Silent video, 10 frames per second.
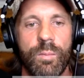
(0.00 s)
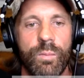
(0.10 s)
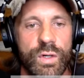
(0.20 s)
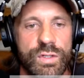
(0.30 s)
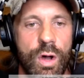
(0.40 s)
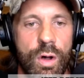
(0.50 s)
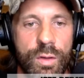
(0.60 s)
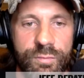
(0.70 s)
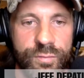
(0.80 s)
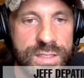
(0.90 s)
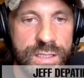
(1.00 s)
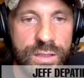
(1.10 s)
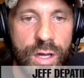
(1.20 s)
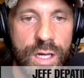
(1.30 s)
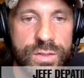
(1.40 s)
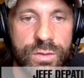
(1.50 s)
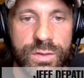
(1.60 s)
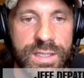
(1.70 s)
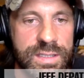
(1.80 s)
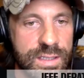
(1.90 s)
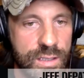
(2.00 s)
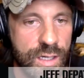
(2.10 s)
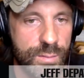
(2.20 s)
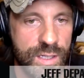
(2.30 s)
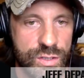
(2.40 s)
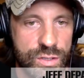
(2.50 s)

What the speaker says: There's all the physiological things that you got to make